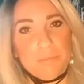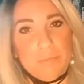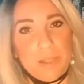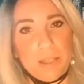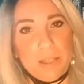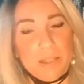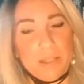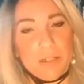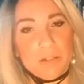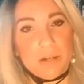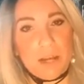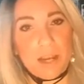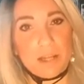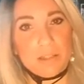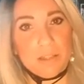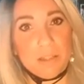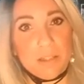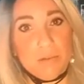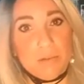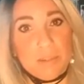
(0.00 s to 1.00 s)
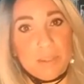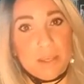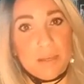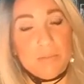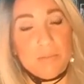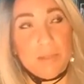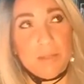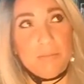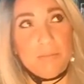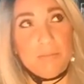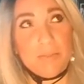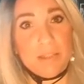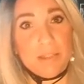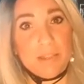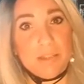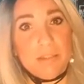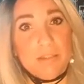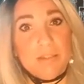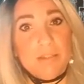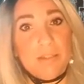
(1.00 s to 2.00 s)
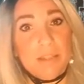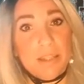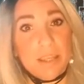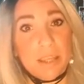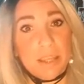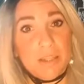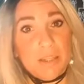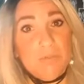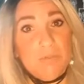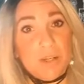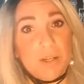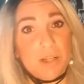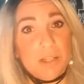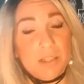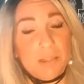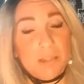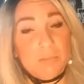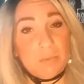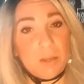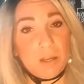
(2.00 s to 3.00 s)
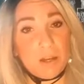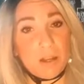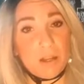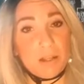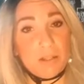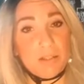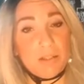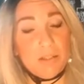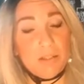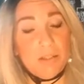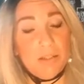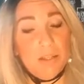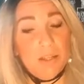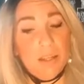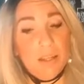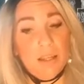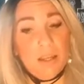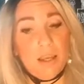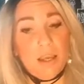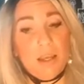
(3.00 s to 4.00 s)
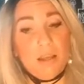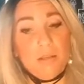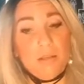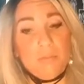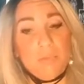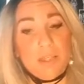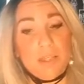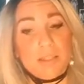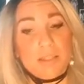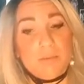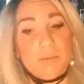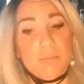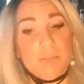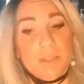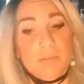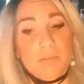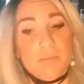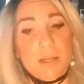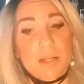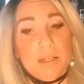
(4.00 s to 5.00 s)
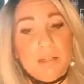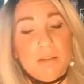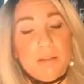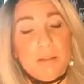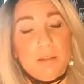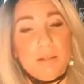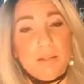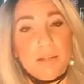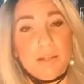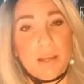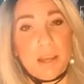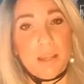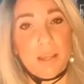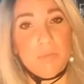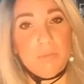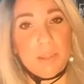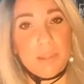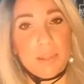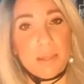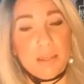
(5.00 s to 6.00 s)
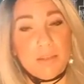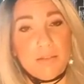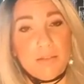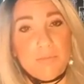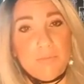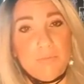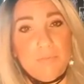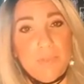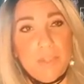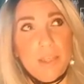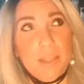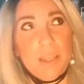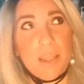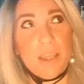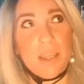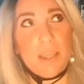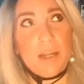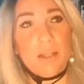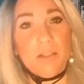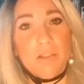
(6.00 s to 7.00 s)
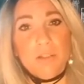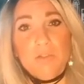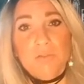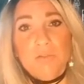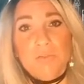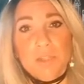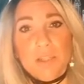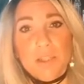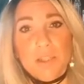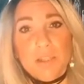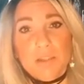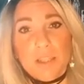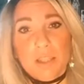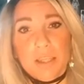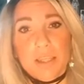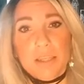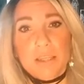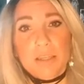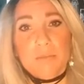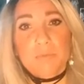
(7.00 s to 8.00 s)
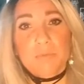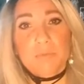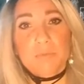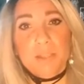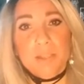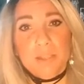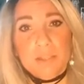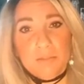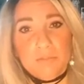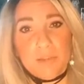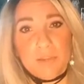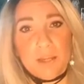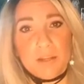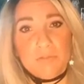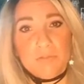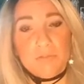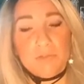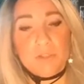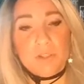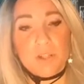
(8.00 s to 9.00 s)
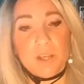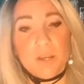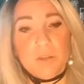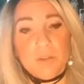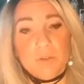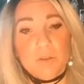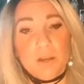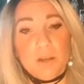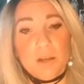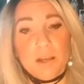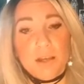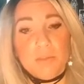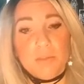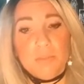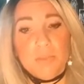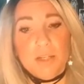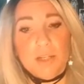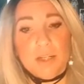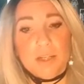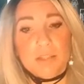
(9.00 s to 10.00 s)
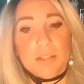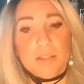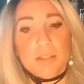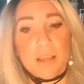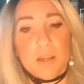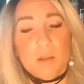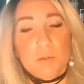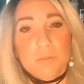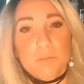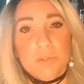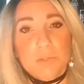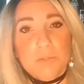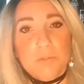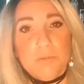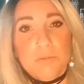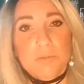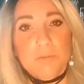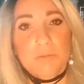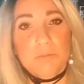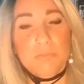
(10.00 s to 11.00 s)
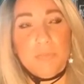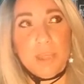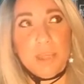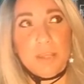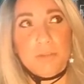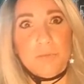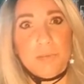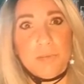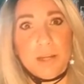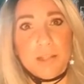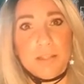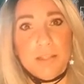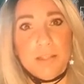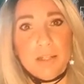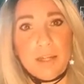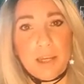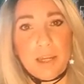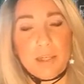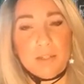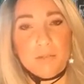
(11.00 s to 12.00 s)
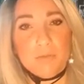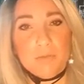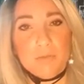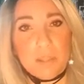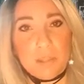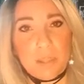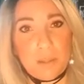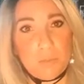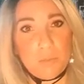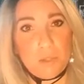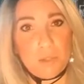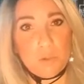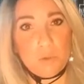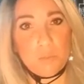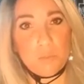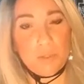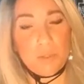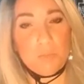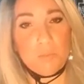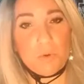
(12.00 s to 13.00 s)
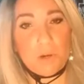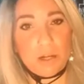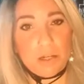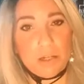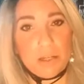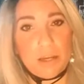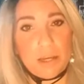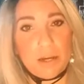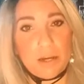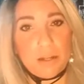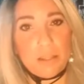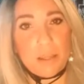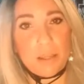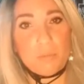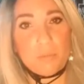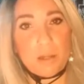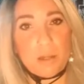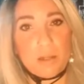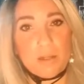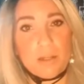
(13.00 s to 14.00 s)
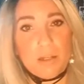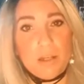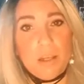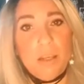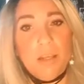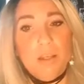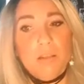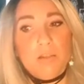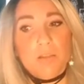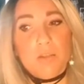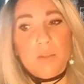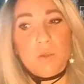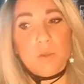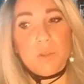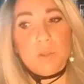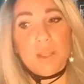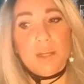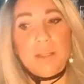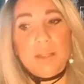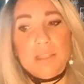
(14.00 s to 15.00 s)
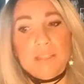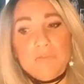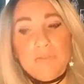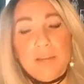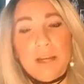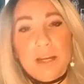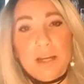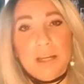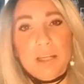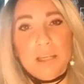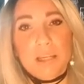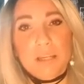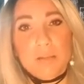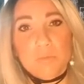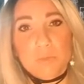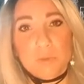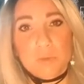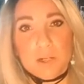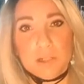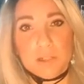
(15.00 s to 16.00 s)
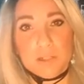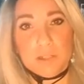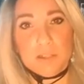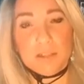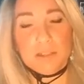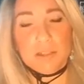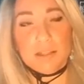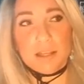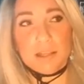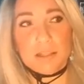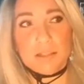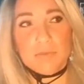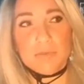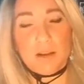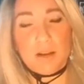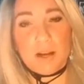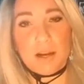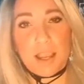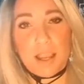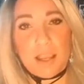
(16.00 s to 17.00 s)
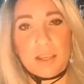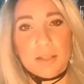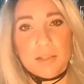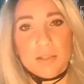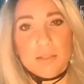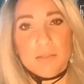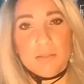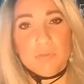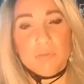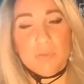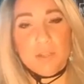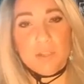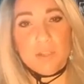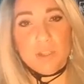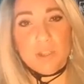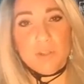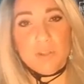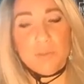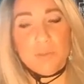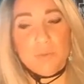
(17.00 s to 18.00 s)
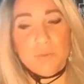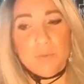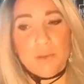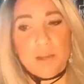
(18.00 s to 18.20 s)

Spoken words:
been interacting with them, they've been, again, very spot on, because I've been spending a lot of time with them. And I do feel like, being a fan of the show, it has helped me resonate with them a little bit more and carry that bond. So that is very important as far as when you